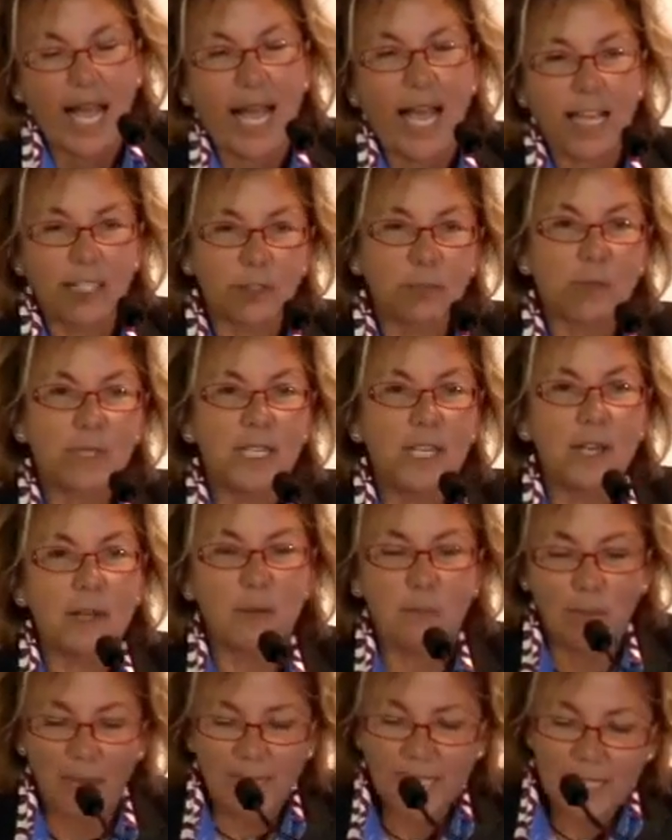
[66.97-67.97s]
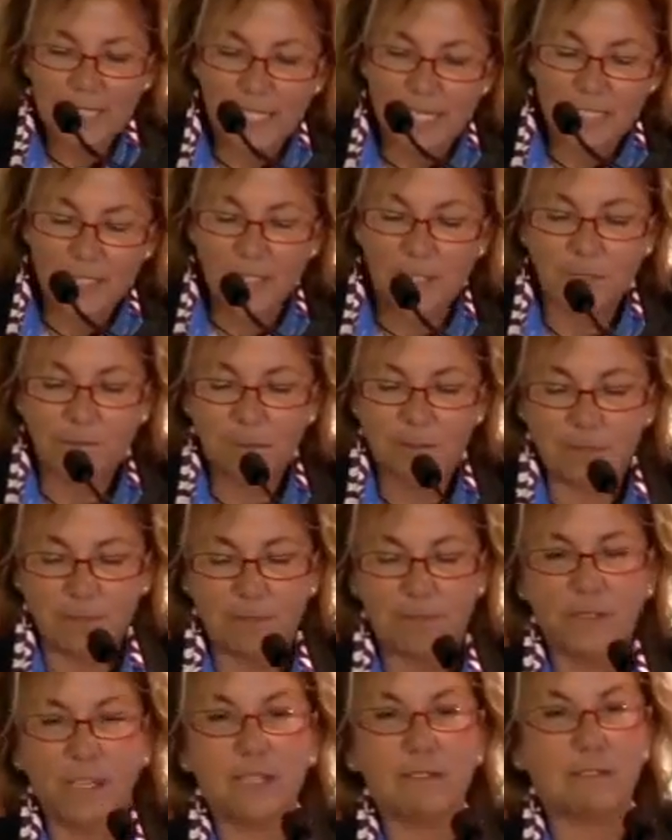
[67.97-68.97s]
As we know, back in
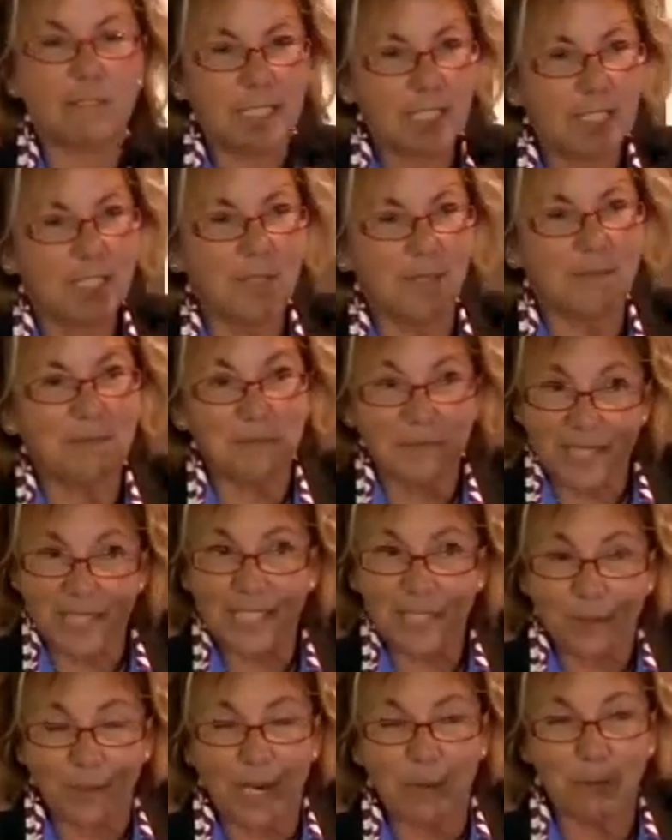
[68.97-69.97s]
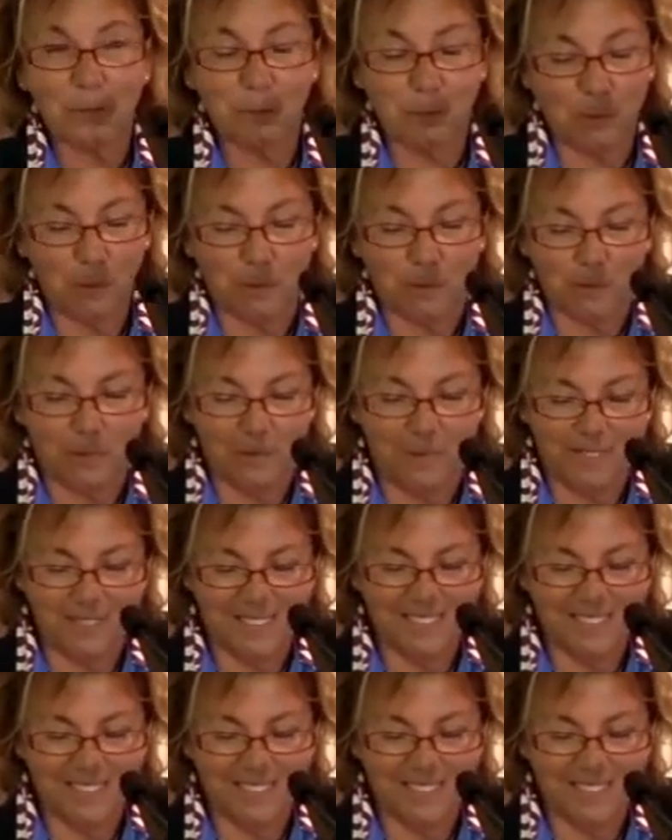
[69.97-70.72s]
1955, the year I was born,